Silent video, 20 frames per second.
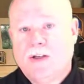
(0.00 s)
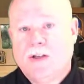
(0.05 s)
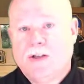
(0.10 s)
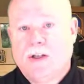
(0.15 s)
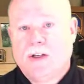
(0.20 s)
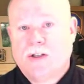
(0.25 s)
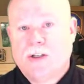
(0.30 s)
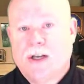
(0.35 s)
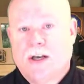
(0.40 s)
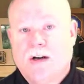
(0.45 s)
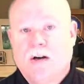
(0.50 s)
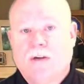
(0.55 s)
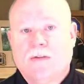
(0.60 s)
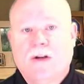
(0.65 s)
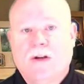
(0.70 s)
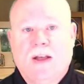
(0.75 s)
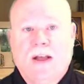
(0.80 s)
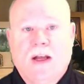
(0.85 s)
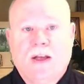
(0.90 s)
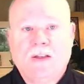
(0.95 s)
just head over to
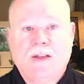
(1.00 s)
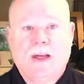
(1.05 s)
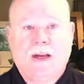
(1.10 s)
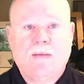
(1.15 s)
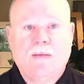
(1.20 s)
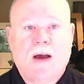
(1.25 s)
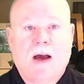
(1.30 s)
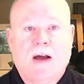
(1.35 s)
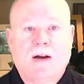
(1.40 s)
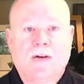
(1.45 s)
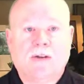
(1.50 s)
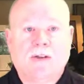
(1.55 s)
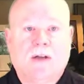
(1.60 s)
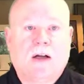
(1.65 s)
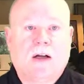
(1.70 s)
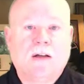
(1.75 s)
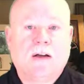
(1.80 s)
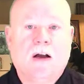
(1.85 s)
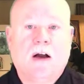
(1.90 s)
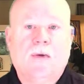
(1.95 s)
the
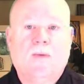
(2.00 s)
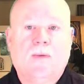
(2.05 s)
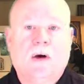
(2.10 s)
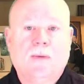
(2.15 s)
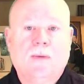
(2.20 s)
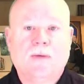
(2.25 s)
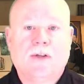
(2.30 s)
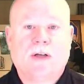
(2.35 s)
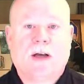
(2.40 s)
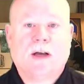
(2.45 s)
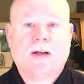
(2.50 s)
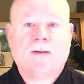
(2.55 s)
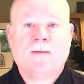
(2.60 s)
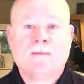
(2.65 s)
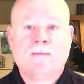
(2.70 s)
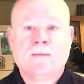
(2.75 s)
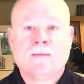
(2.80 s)
samatters.com website,